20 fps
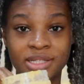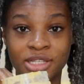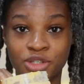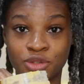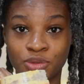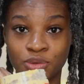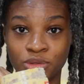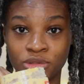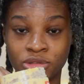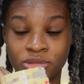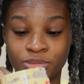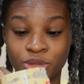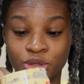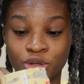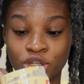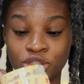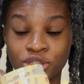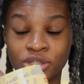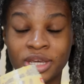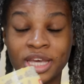is good
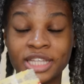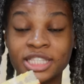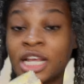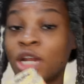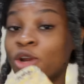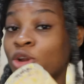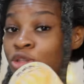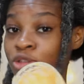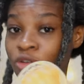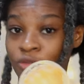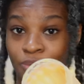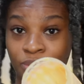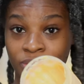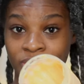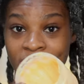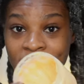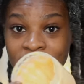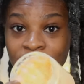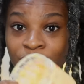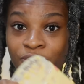because you get a lot of
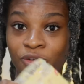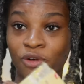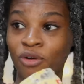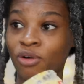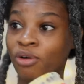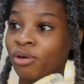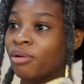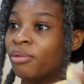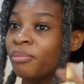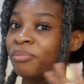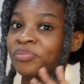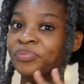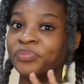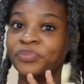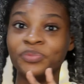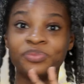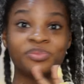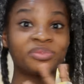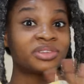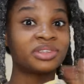products for
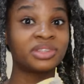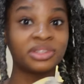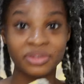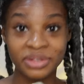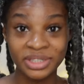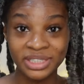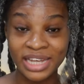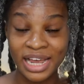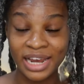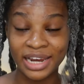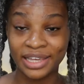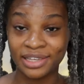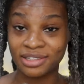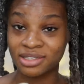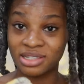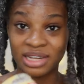three dollars